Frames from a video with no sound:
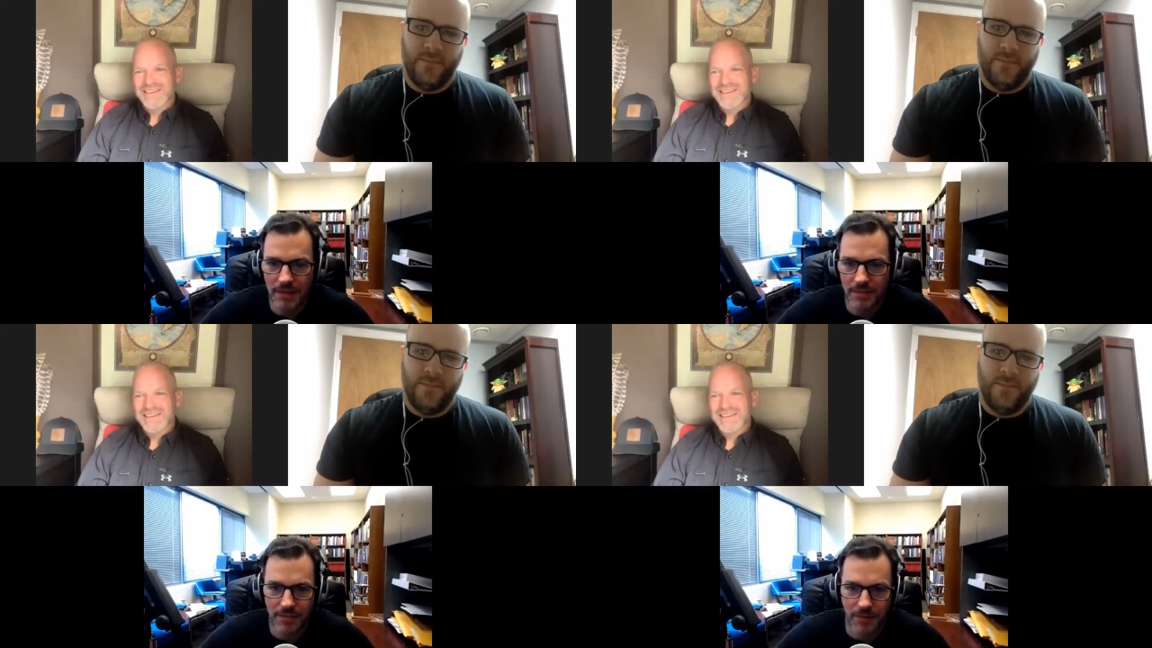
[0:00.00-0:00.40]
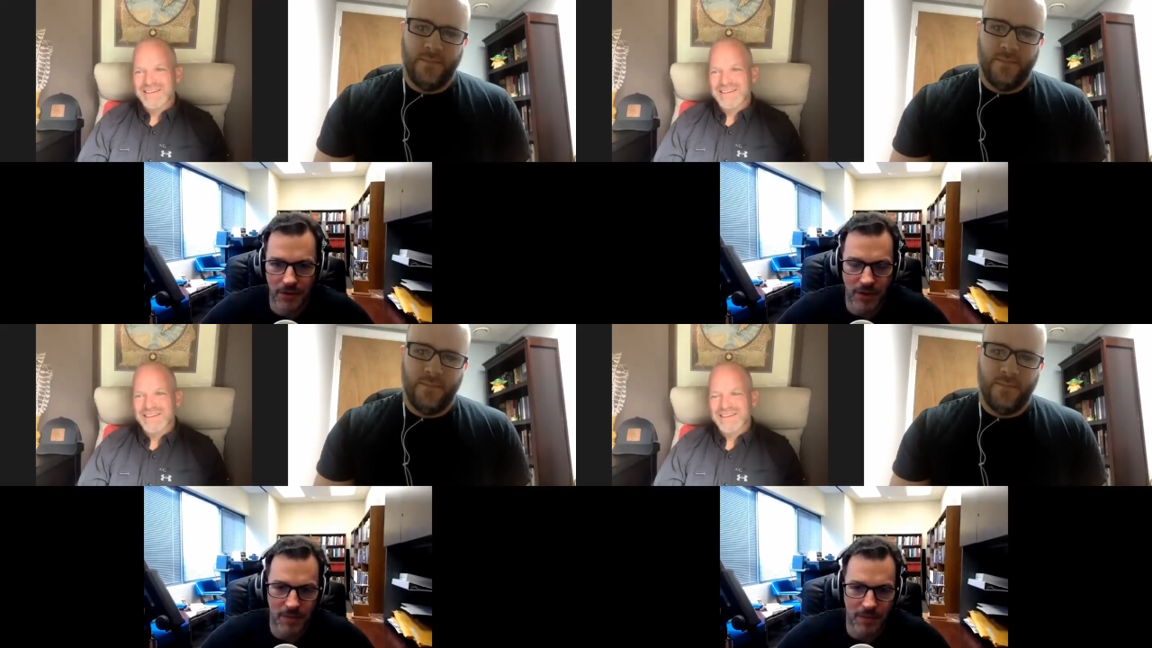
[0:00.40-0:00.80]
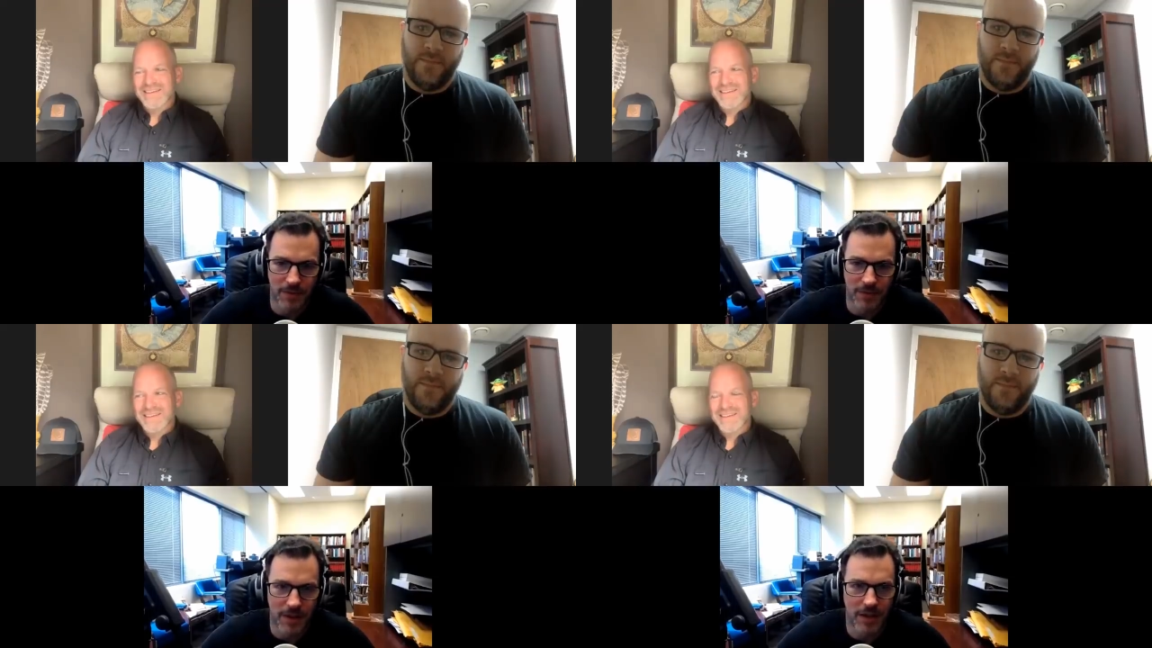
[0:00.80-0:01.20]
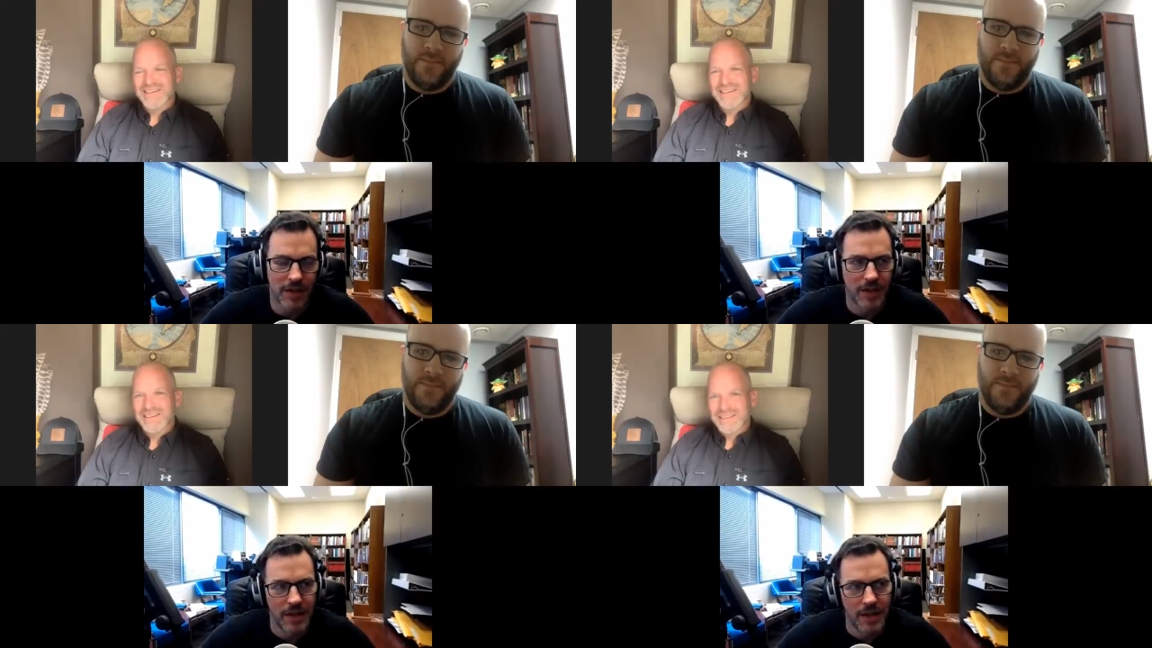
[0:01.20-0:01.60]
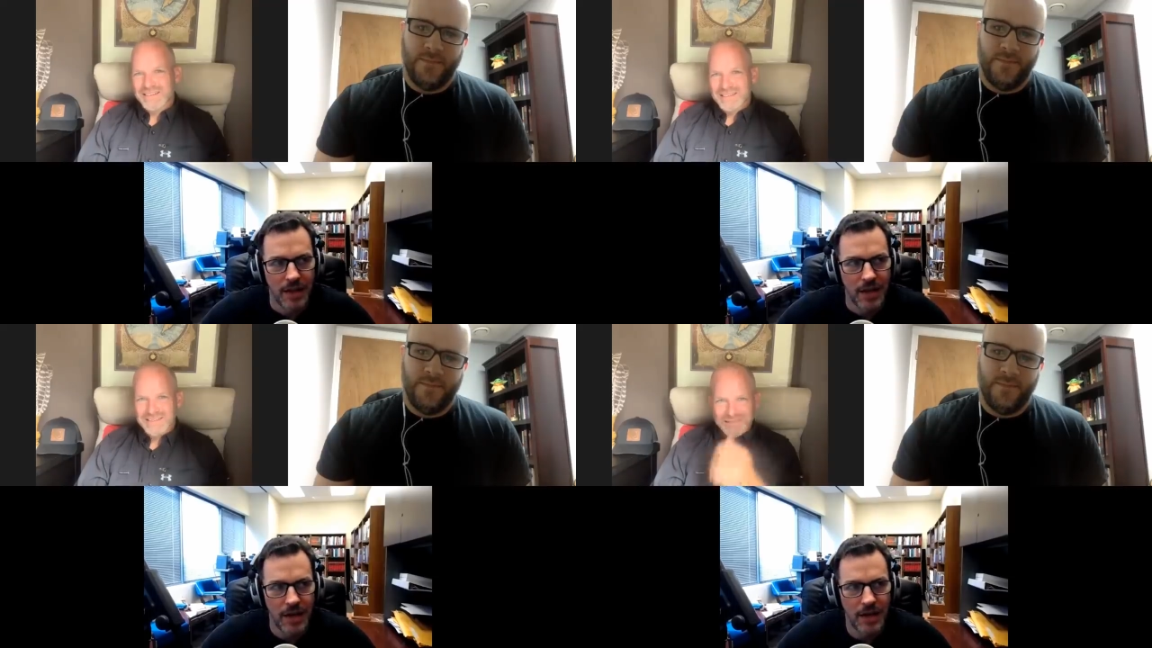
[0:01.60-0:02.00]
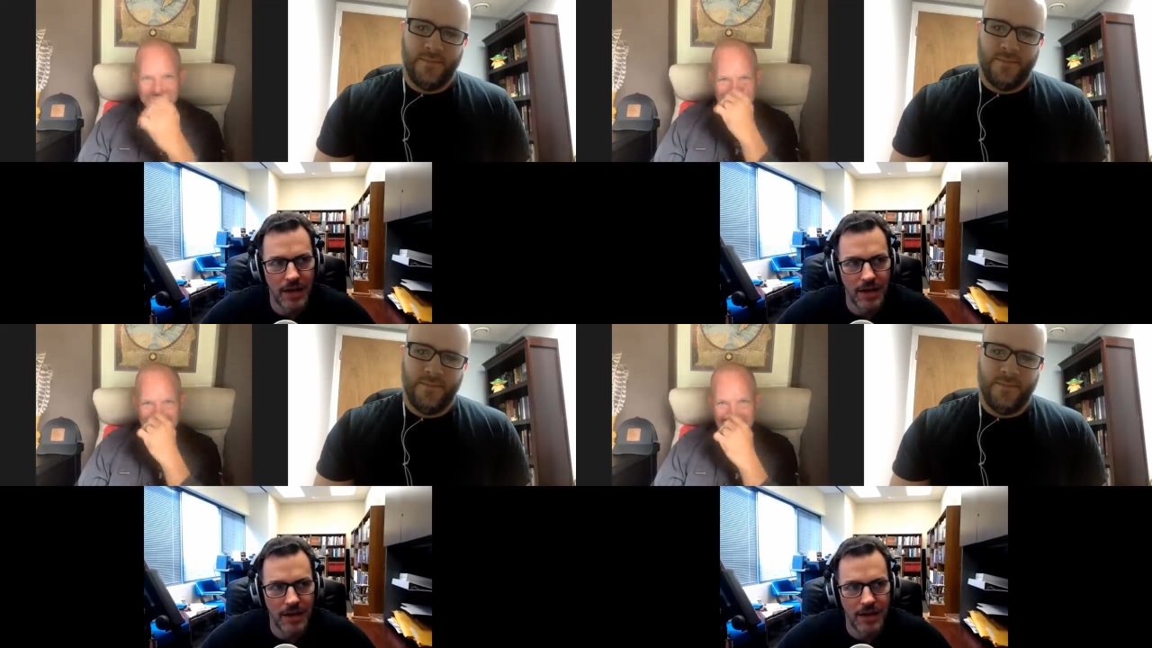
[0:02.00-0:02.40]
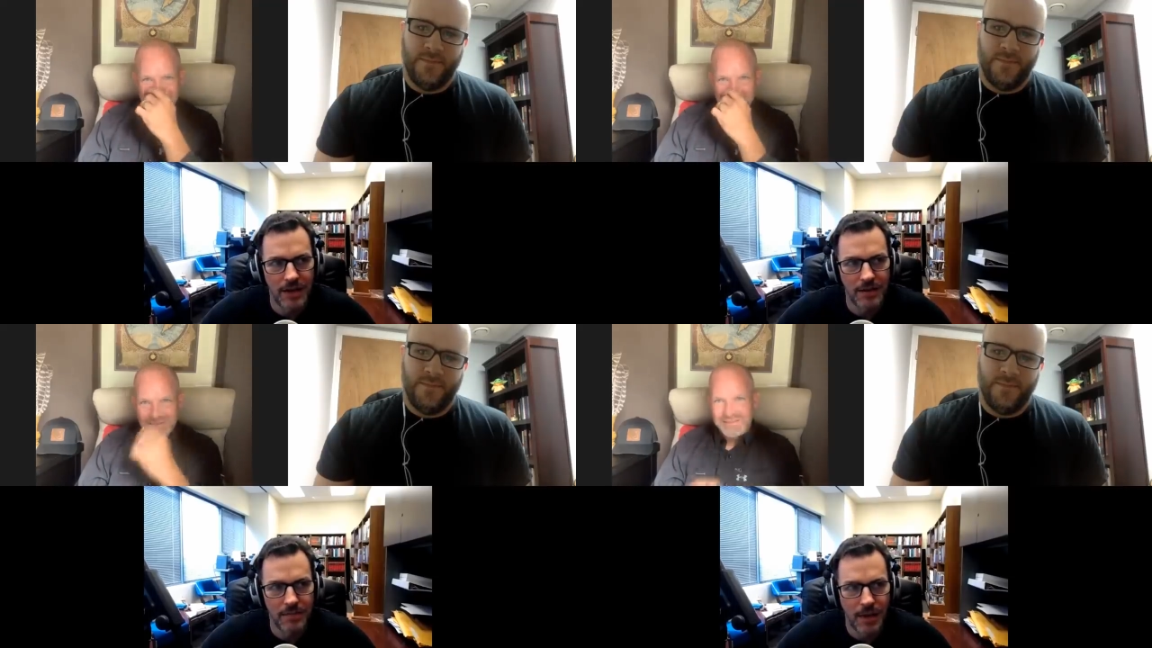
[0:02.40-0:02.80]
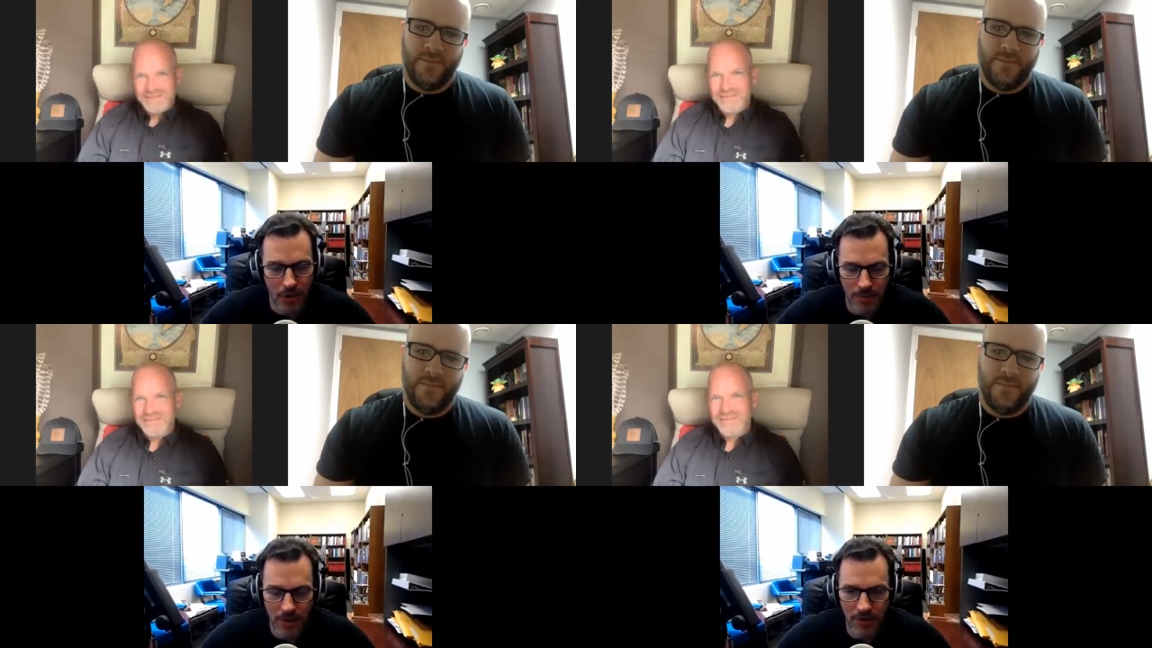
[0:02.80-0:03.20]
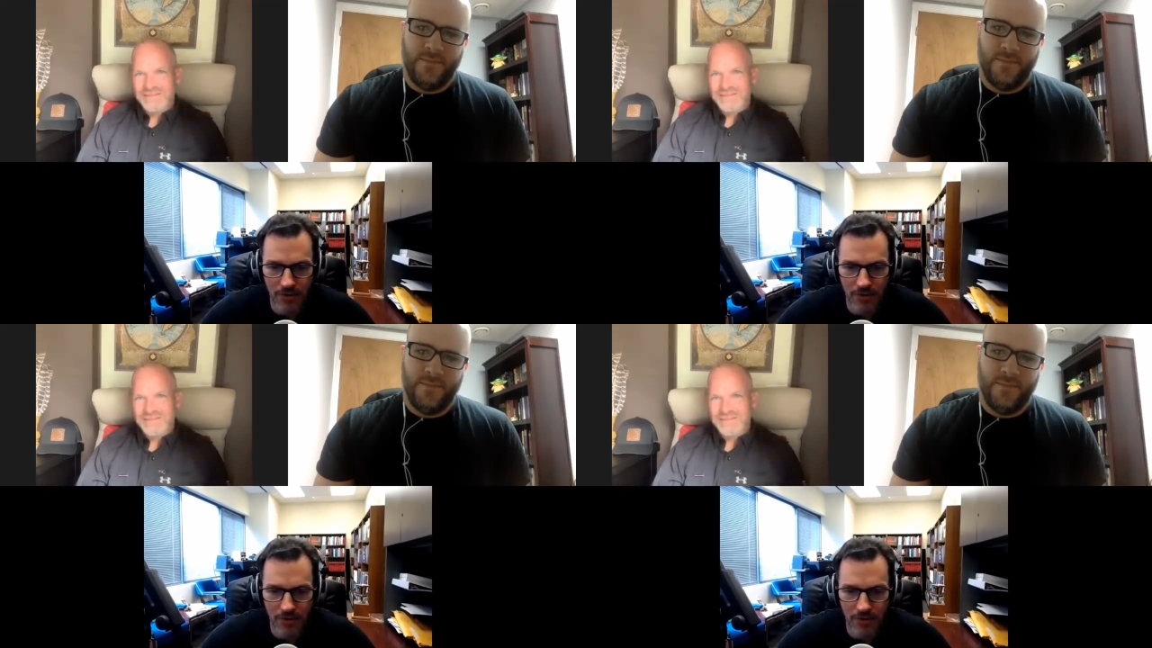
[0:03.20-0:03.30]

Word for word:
Speaker 1: for example, uh, my hermeneutics